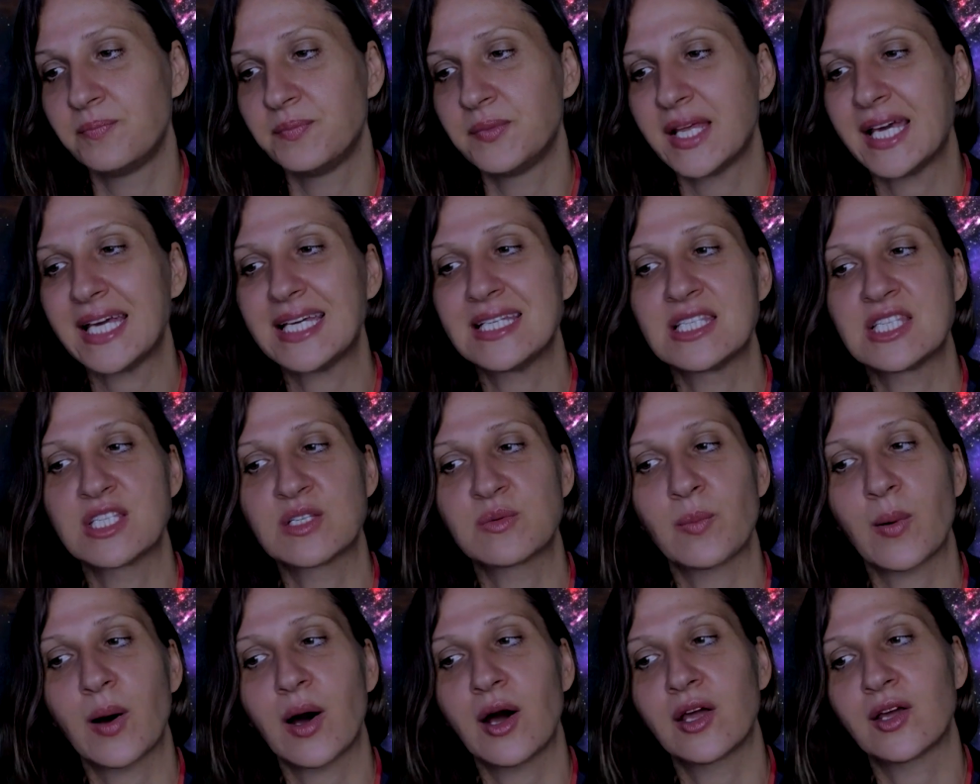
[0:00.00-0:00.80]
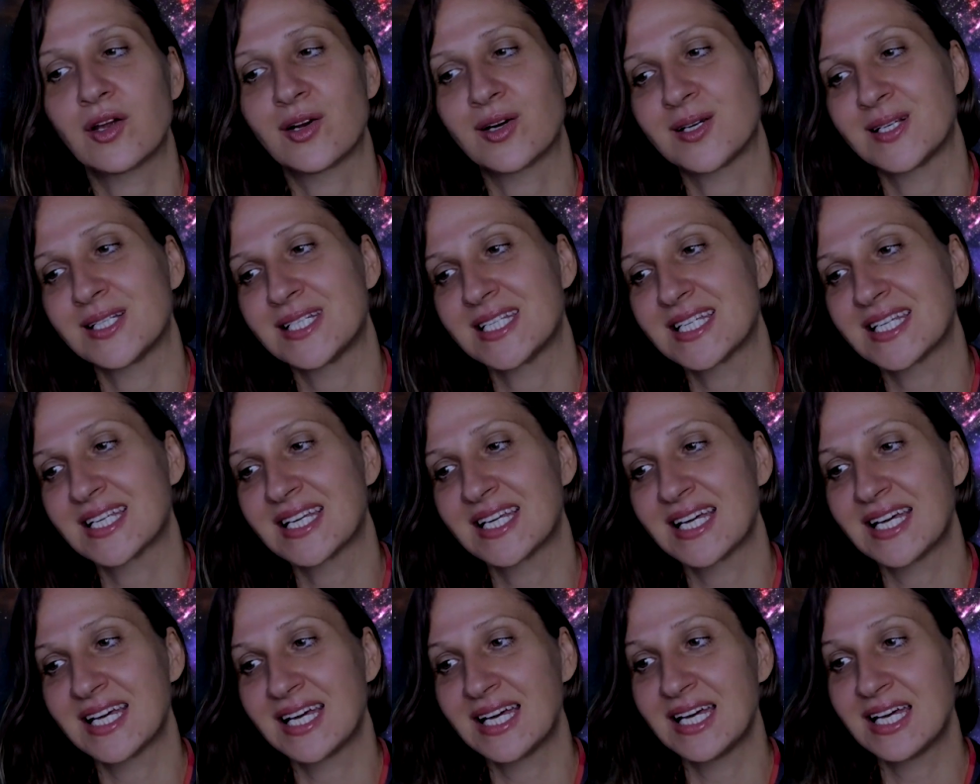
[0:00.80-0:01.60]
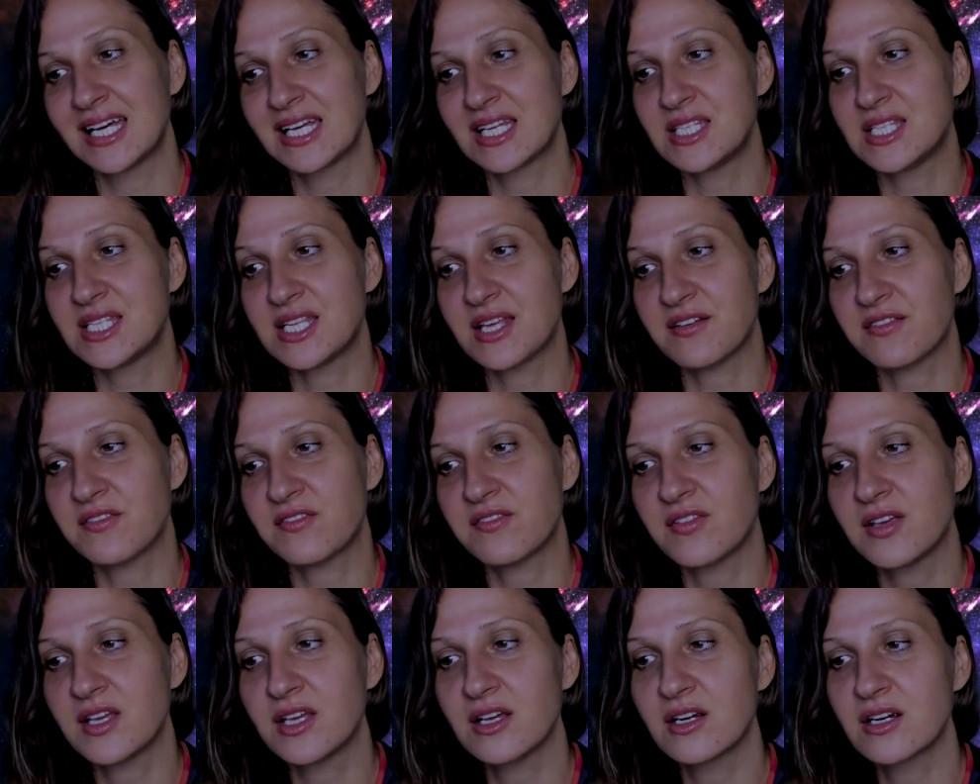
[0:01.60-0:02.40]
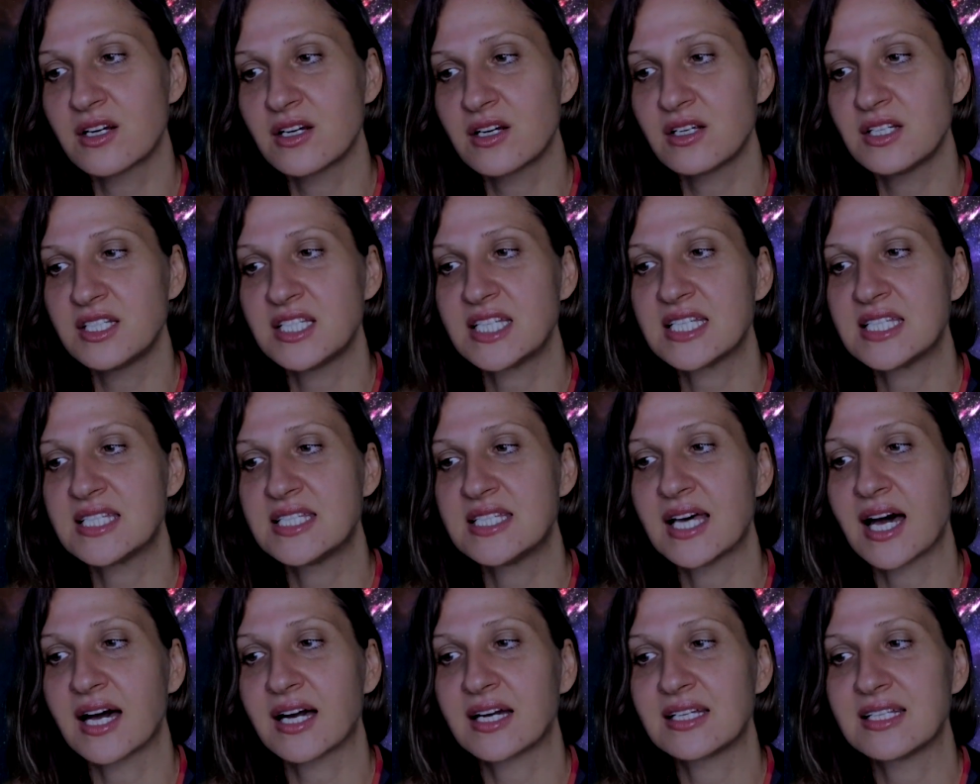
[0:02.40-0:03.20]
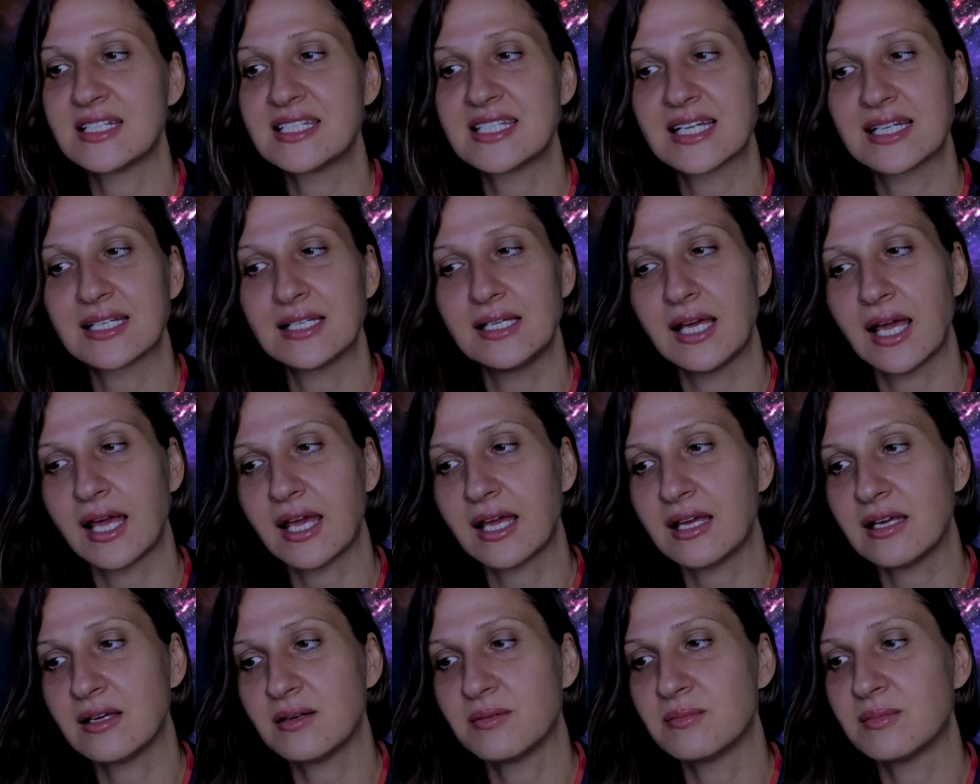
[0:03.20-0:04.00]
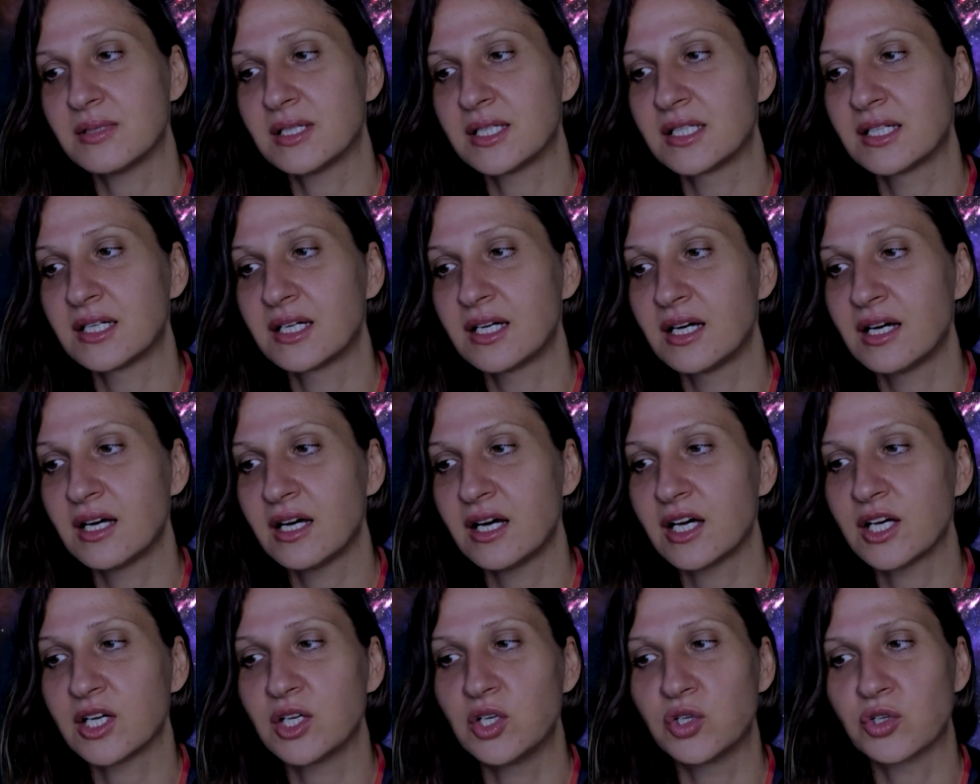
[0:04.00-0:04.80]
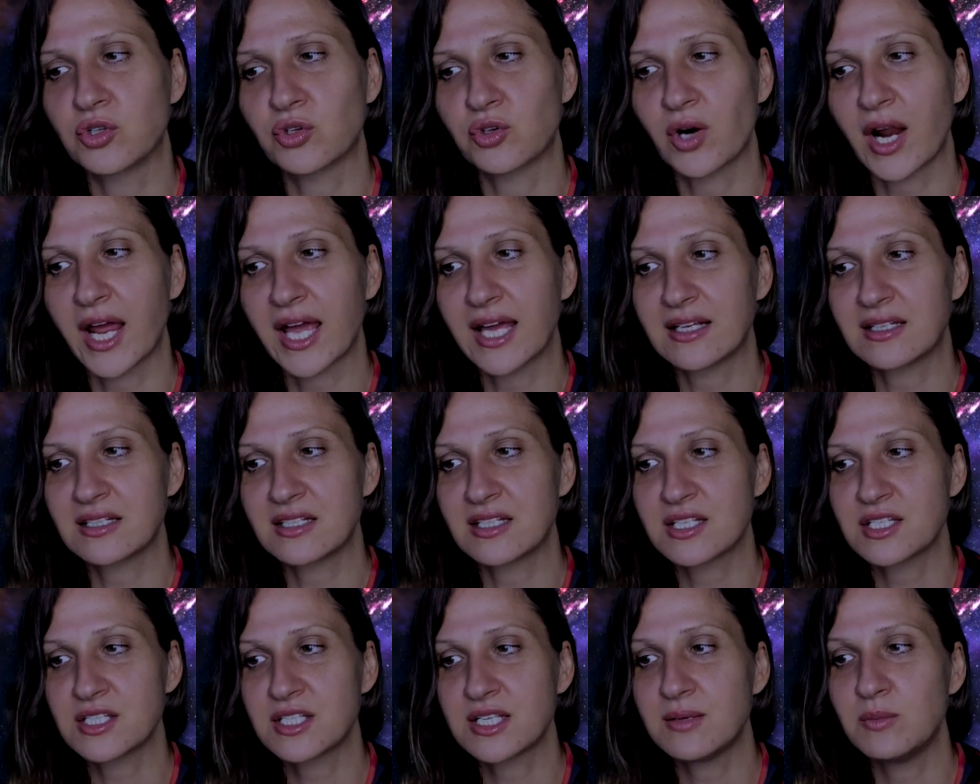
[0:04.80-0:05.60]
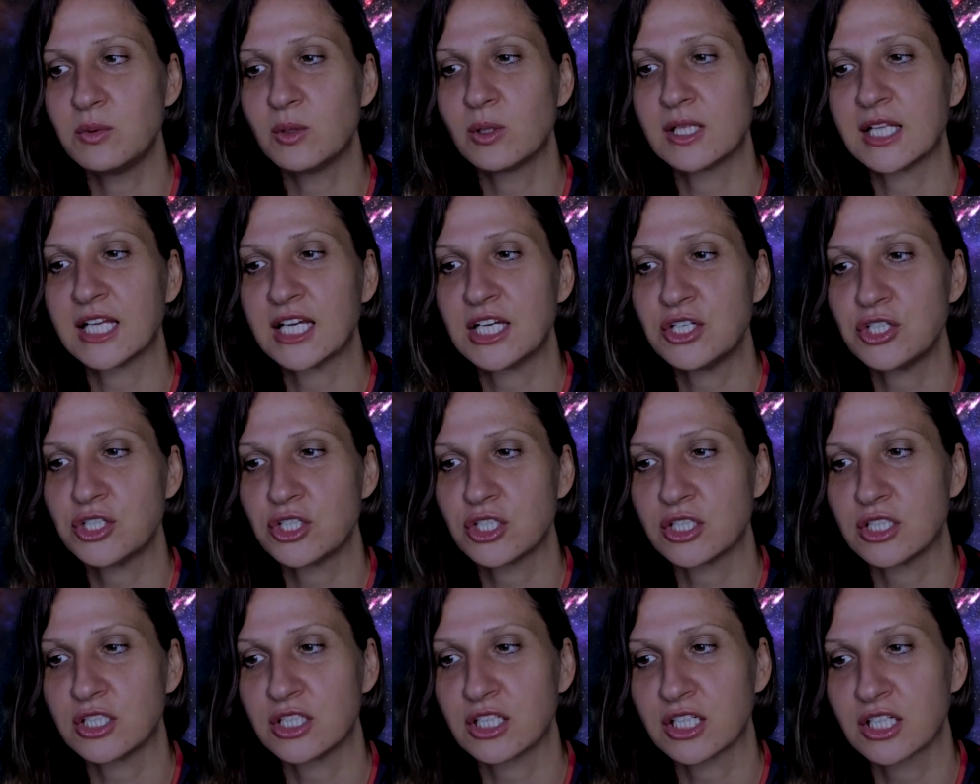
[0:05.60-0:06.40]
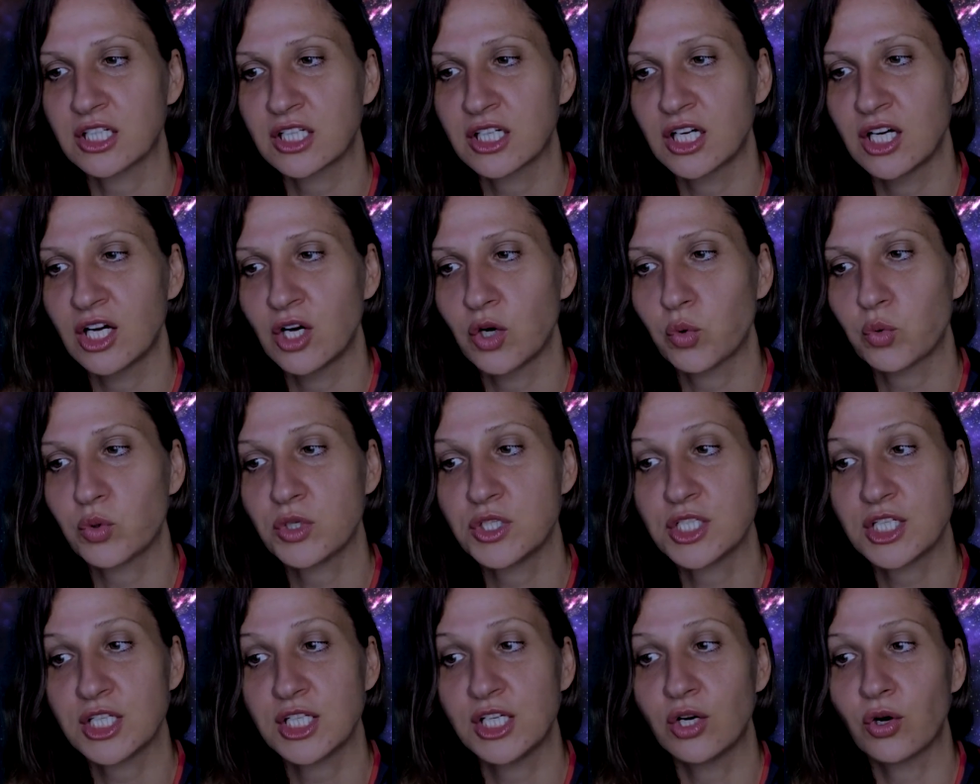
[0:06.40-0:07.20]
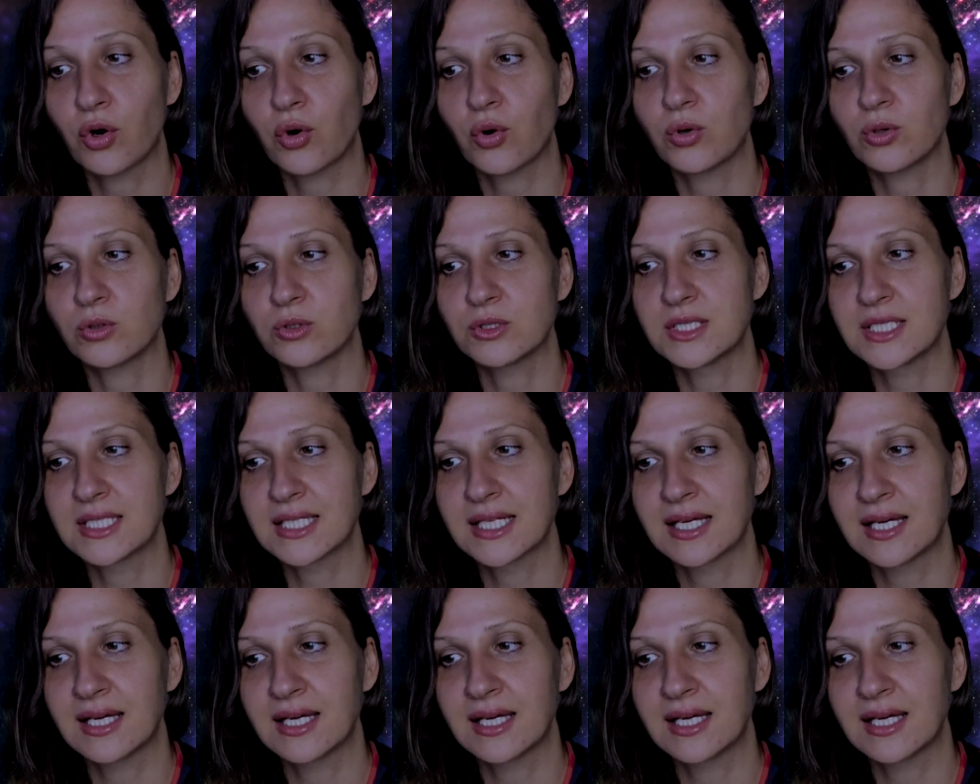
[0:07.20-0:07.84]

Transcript: Inspired, Zephyr designed a game, a grand simulation, which he called